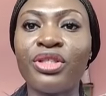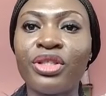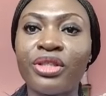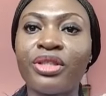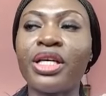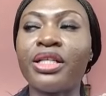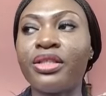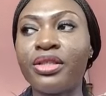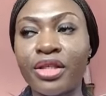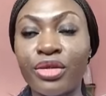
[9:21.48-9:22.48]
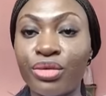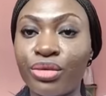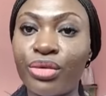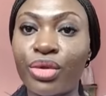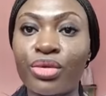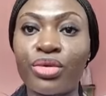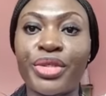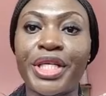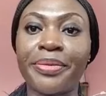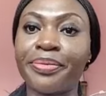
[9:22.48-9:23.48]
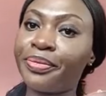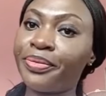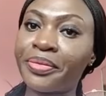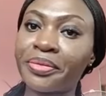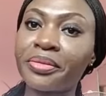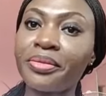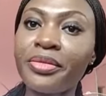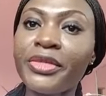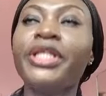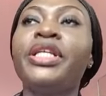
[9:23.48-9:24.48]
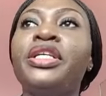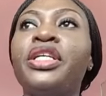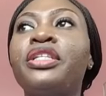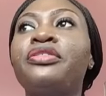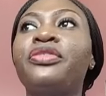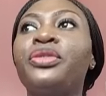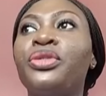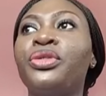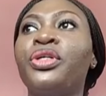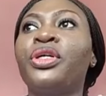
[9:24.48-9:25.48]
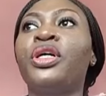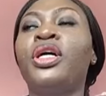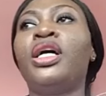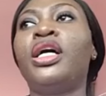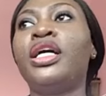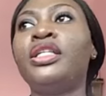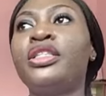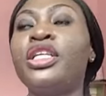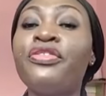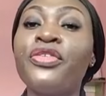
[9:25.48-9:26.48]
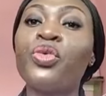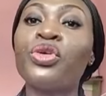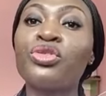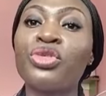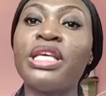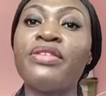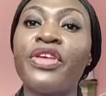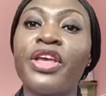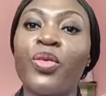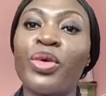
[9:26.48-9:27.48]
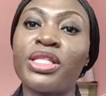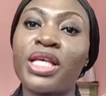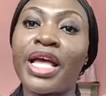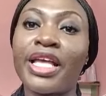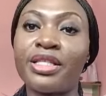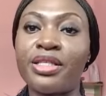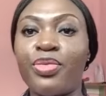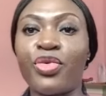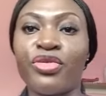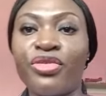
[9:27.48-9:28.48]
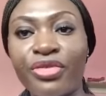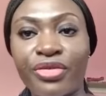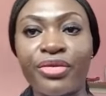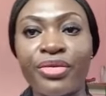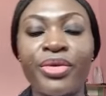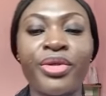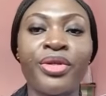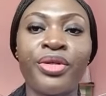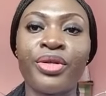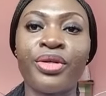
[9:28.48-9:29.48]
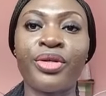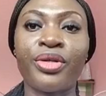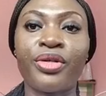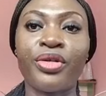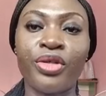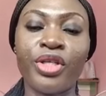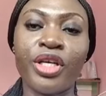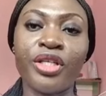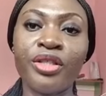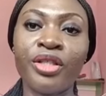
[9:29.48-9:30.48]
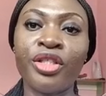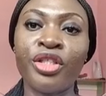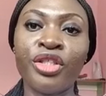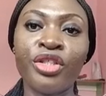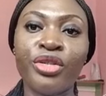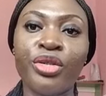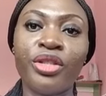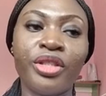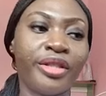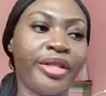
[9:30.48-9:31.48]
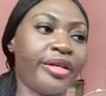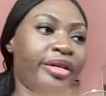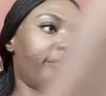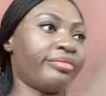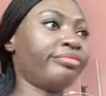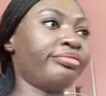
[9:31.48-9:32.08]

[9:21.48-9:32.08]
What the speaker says: Do you understand? Then you talk to him. Then you get the food. And if you want to give a waiter a tip-off, okay, don't say take.